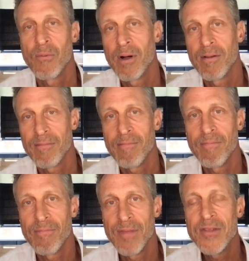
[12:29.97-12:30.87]
Well,
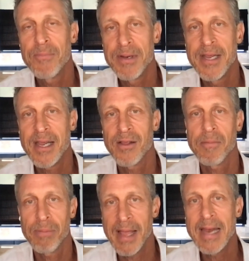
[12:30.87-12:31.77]
this
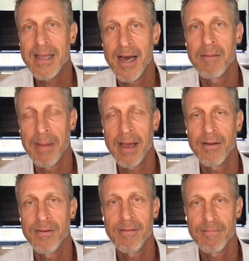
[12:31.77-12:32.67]
particular plant
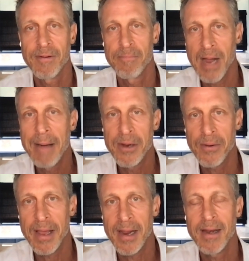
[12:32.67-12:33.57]
compound from
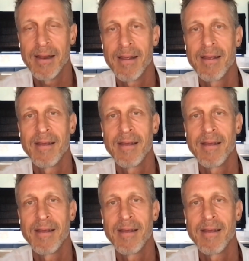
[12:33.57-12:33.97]
pomegranate